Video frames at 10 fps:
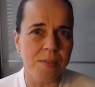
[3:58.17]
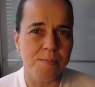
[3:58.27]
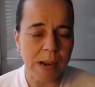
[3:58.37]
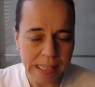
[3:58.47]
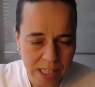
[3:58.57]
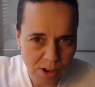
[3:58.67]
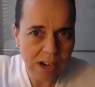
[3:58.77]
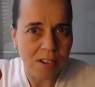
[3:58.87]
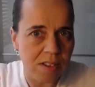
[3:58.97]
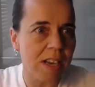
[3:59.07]
putting the trigger
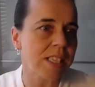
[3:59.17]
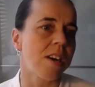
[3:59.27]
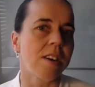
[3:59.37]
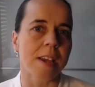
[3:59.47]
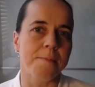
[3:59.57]
on the right target.